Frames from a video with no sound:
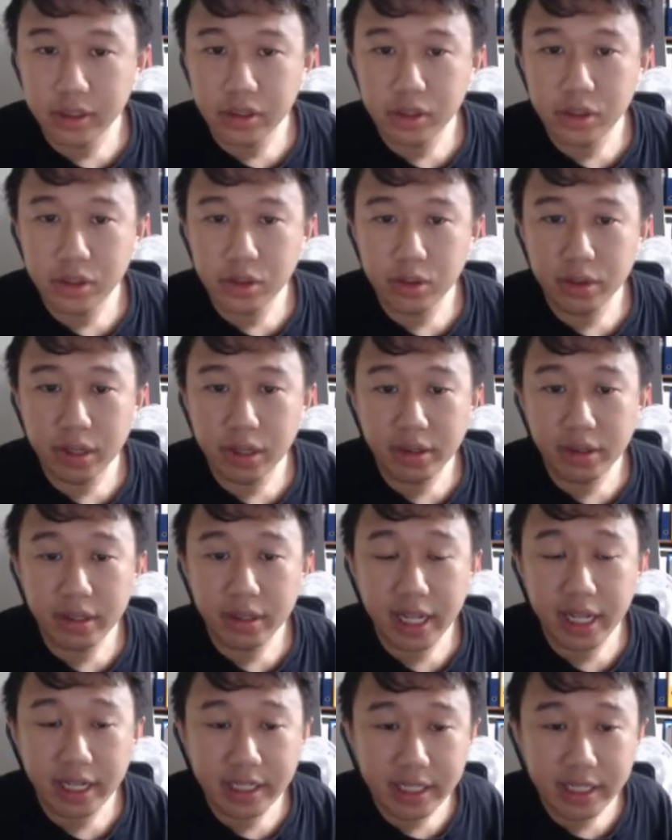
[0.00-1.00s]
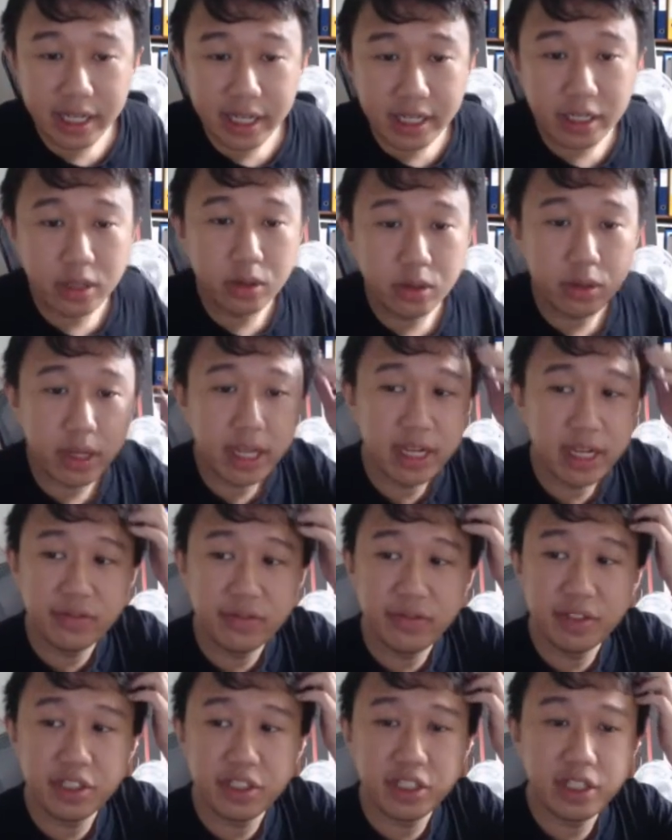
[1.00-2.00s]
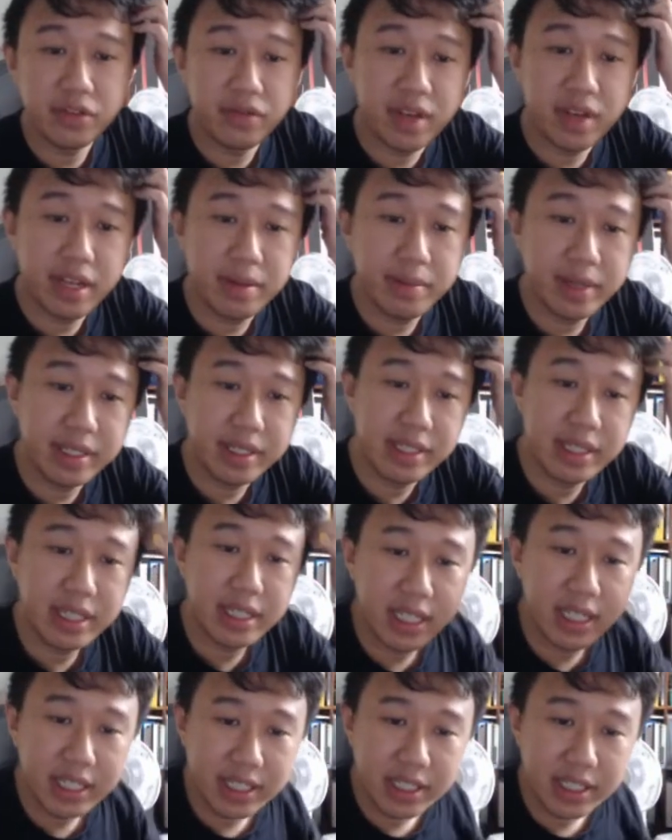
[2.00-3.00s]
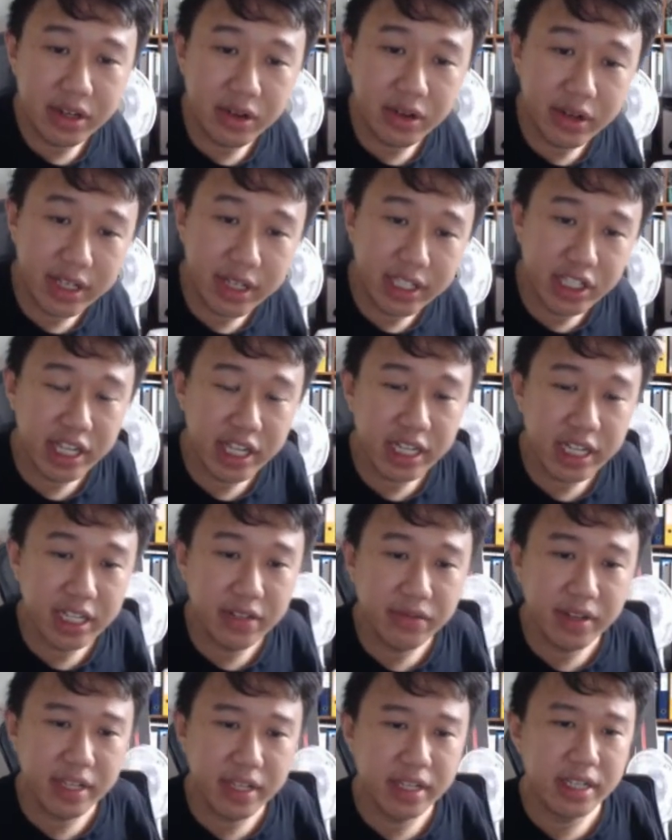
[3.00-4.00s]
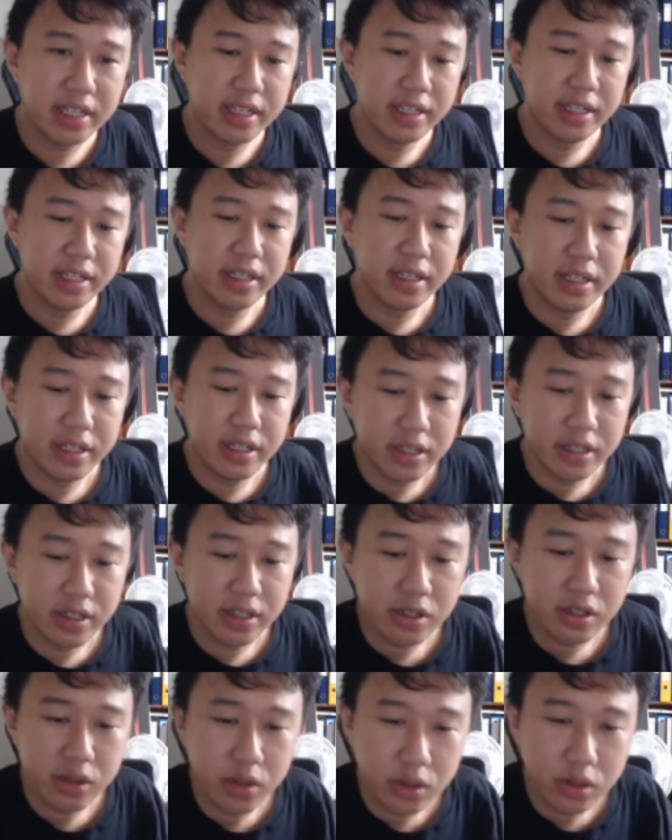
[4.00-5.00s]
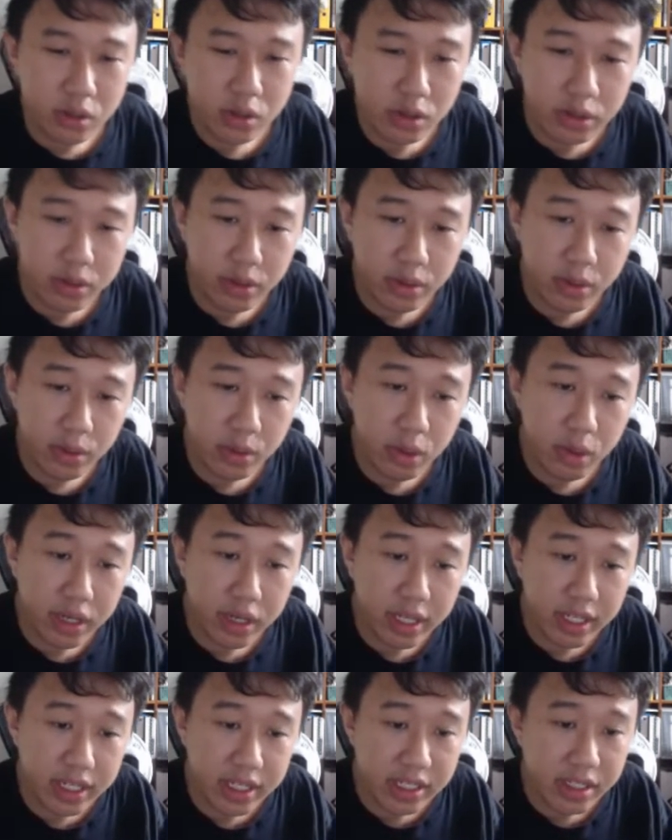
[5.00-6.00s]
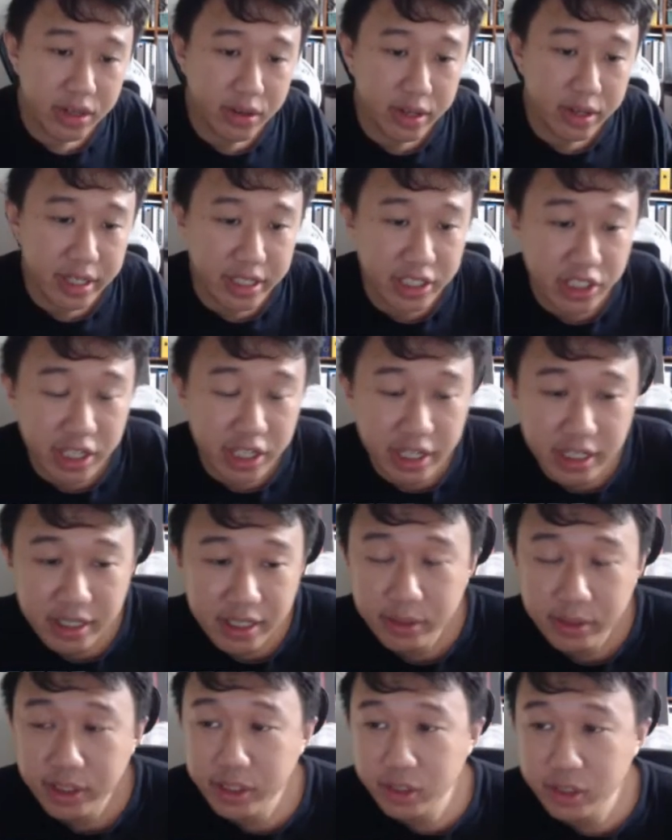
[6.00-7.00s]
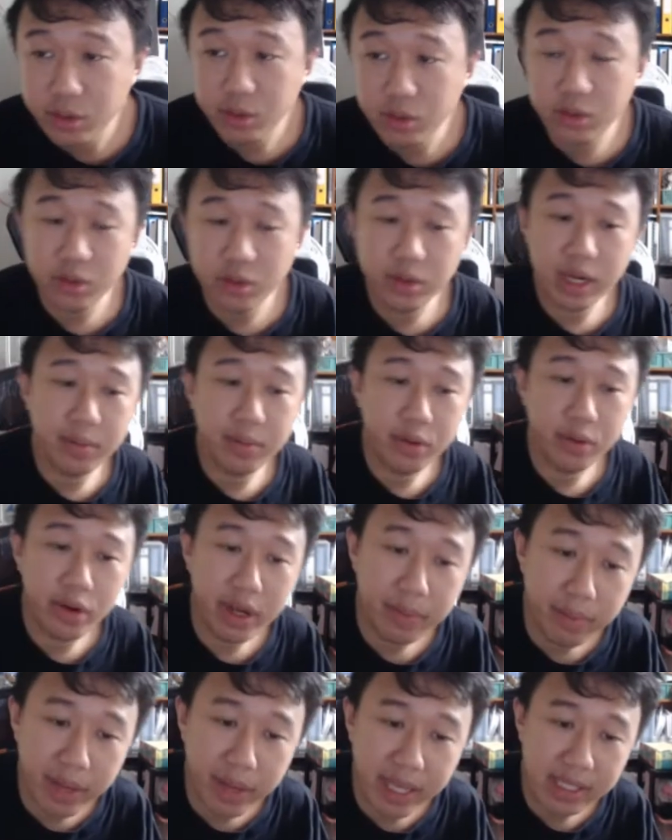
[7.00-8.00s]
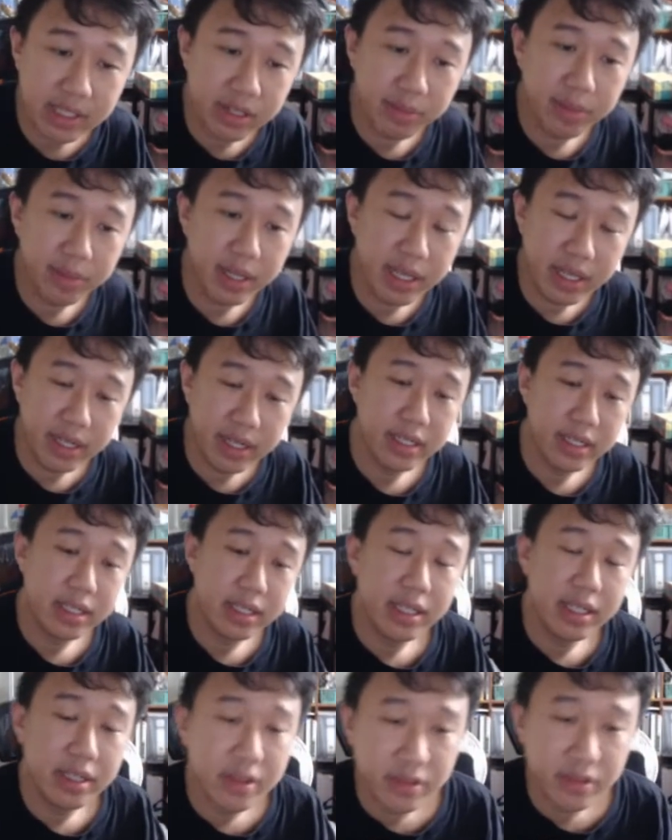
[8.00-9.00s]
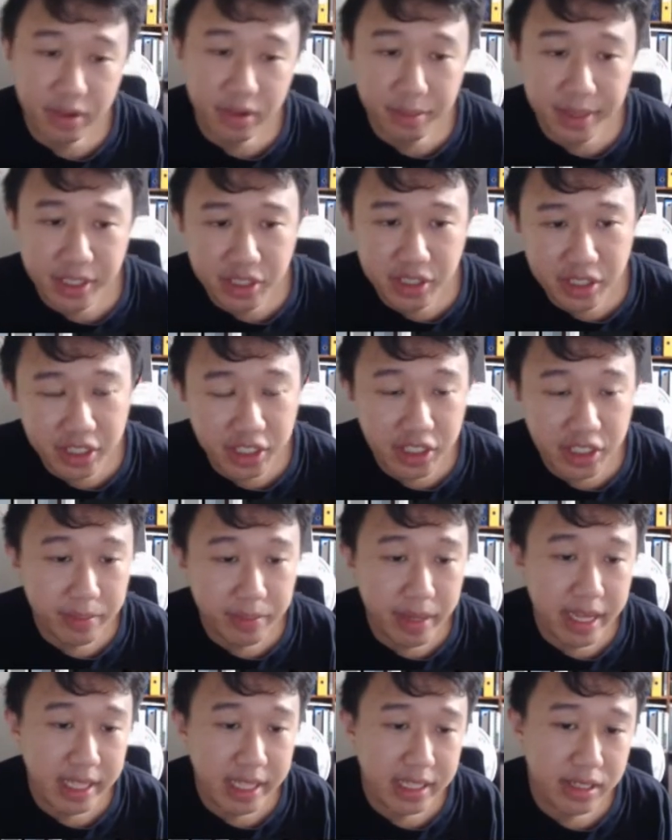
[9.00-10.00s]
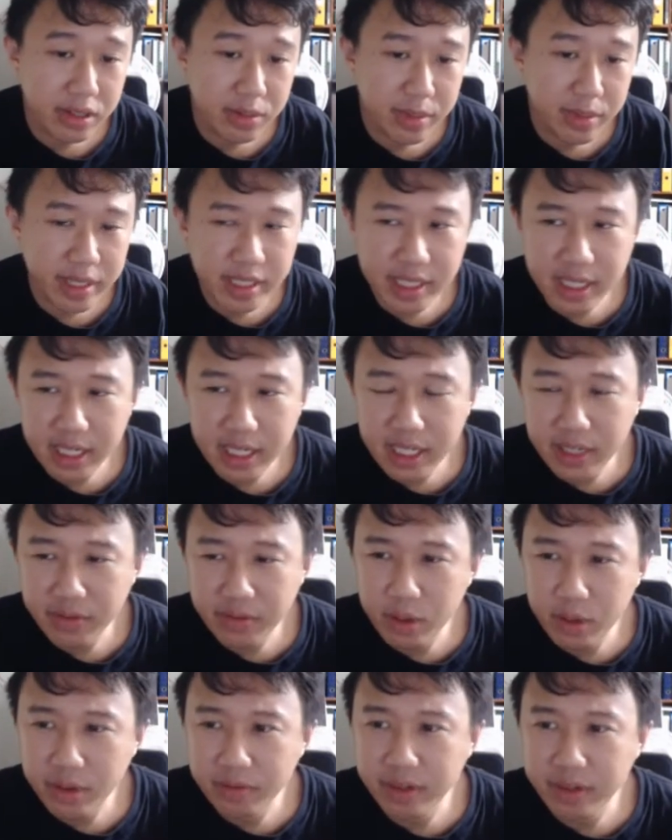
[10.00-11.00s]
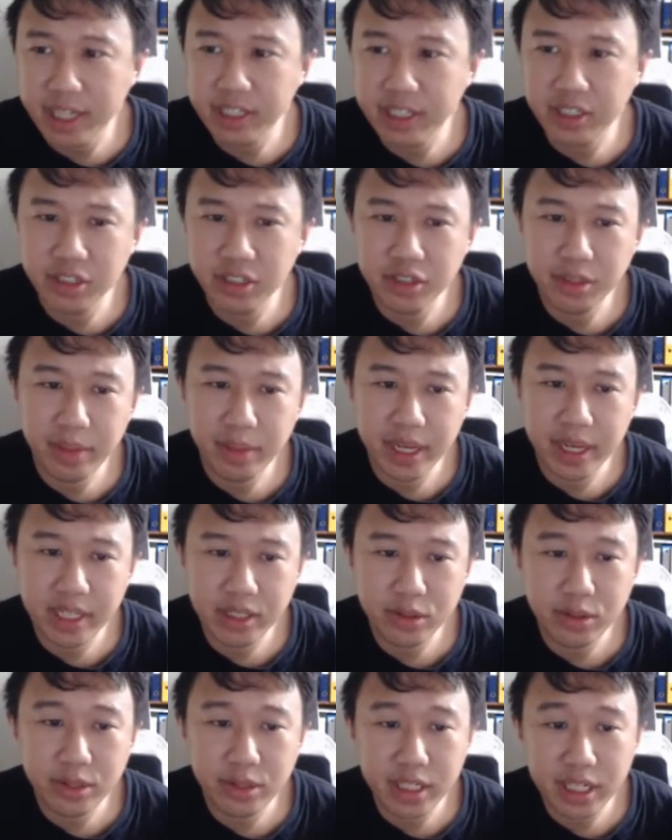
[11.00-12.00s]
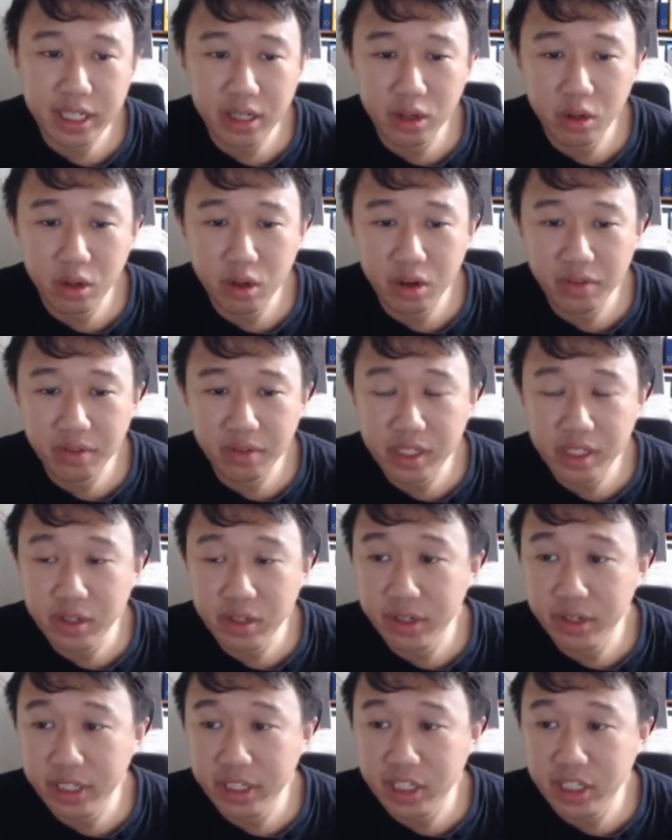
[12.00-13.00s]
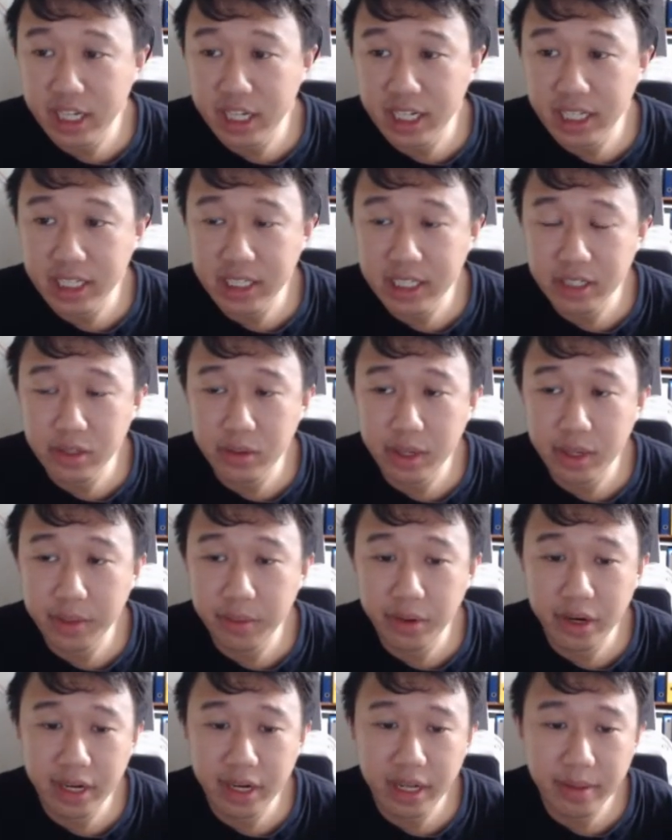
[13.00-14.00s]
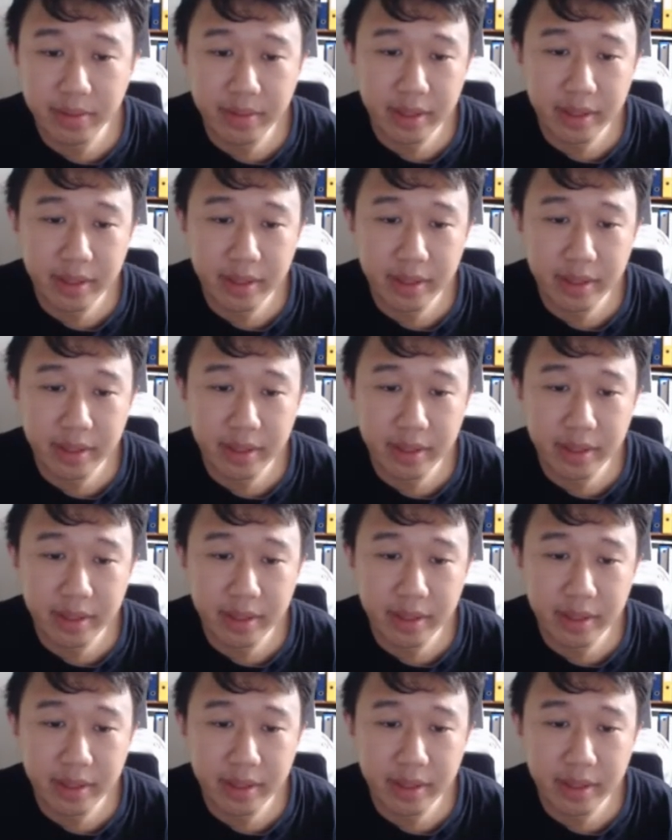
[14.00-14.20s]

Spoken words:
So now let us take a look at the fishing event. Basically it's a critter jelly event. So the reward is the critter jelly, which is used to upgrade pets obtained from exchanging pets. So basically if you have legendary pets, you'll need a lot of these critter jellies to upgrade them.